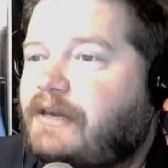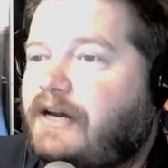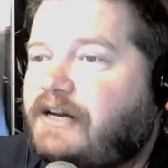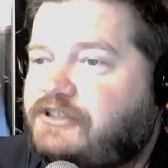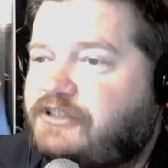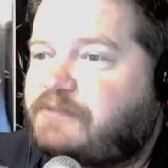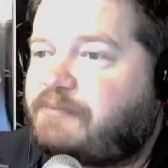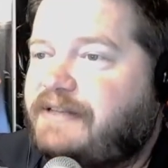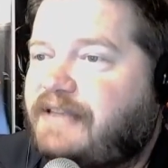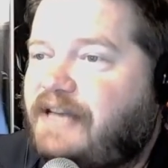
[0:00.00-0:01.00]
Judas
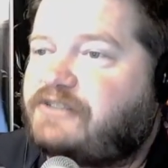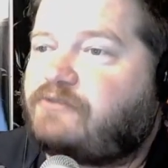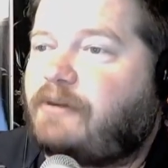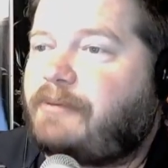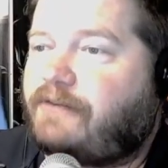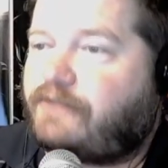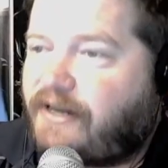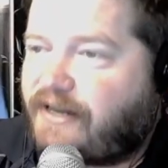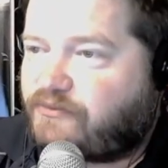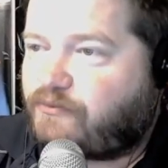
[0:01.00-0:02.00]
Priest legend Rob Halford
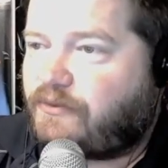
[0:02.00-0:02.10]
has